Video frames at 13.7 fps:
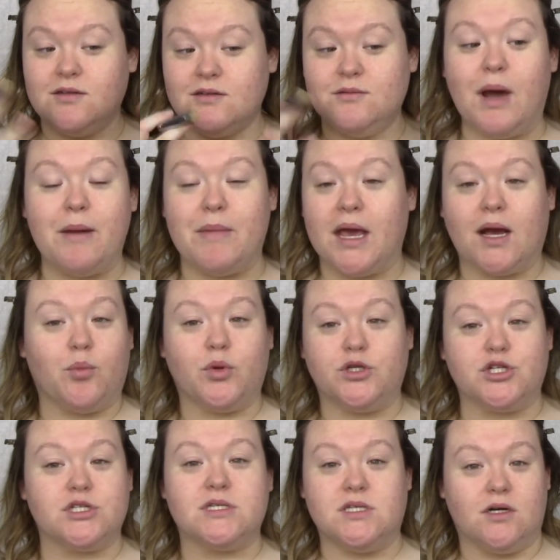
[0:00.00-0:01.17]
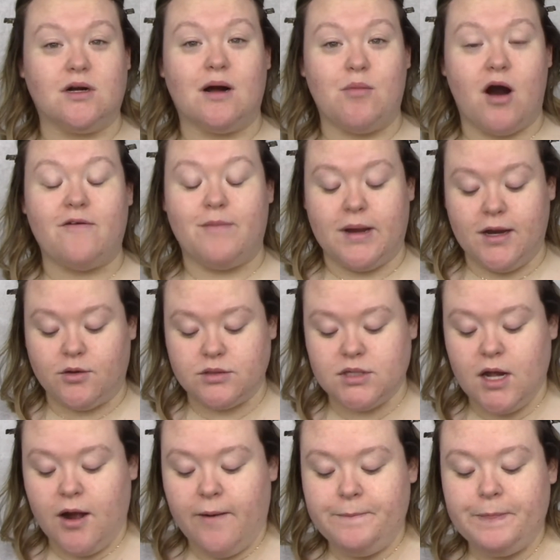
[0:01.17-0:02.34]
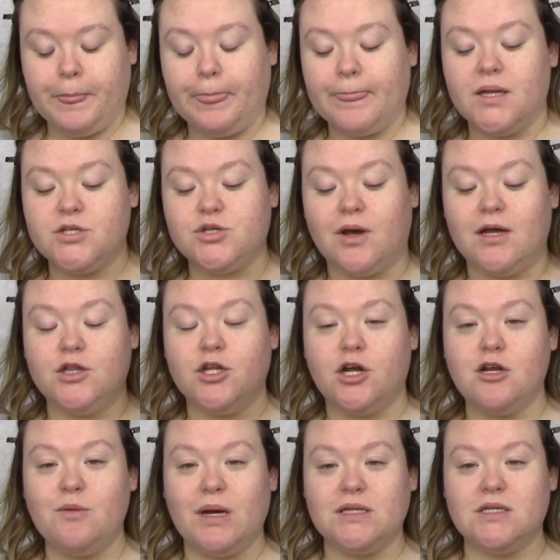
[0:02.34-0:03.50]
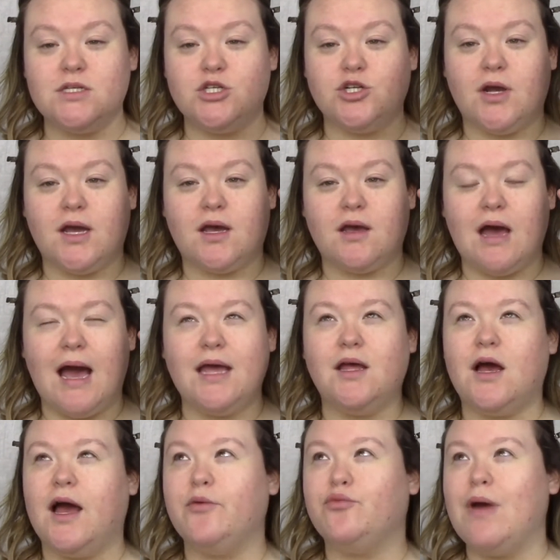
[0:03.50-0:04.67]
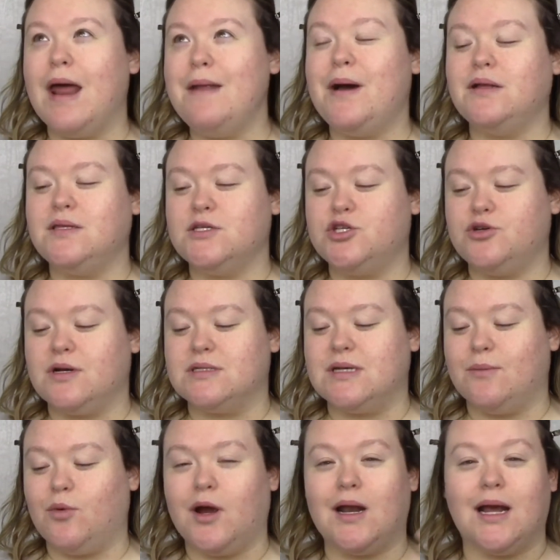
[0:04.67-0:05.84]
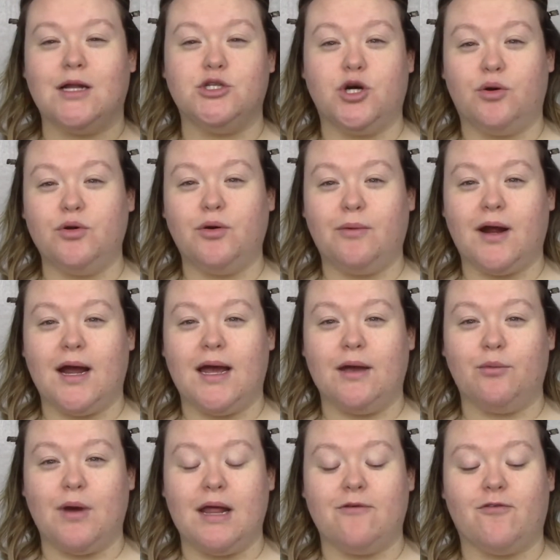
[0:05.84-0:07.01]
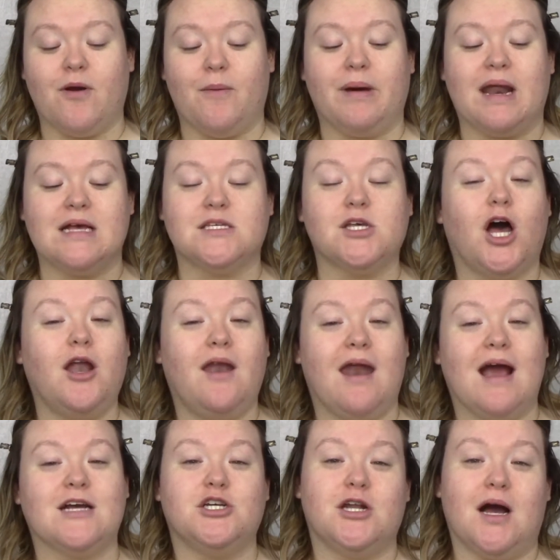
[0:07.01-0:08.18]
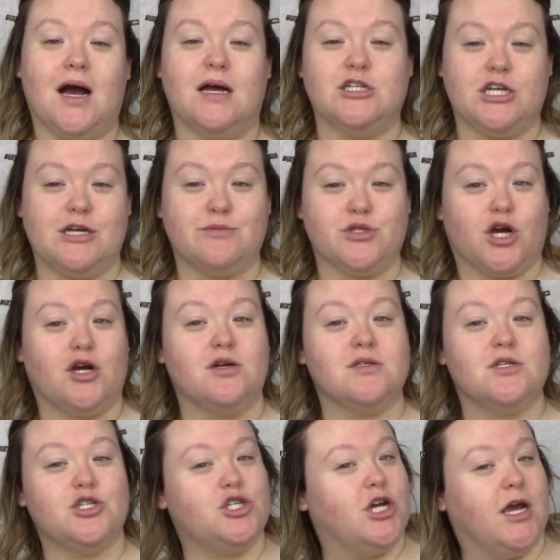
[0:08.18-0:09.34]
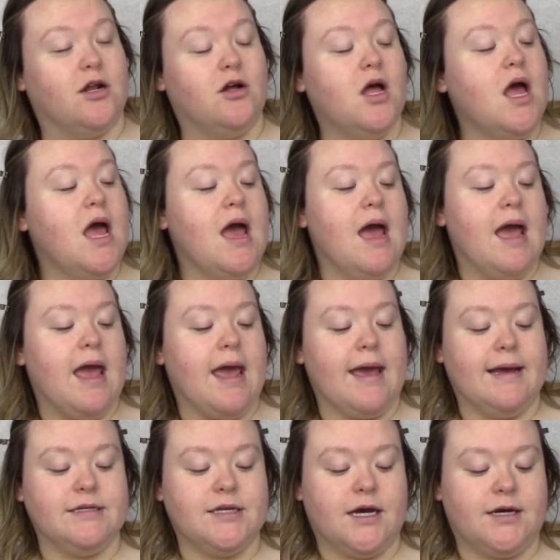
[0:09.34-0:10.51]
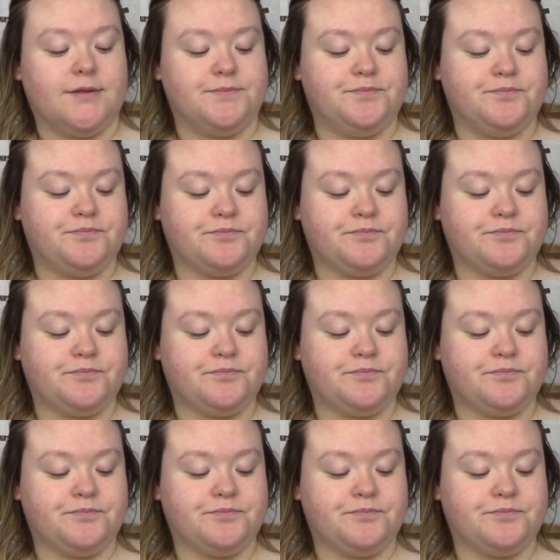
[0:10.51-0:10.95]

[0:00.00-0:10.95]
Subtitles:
my makeup would just still come off my nose. So I learned about this trick. I read about this trick somewhere, and I don't know where I read it from, but I saw it in action on James Charles's channel. And I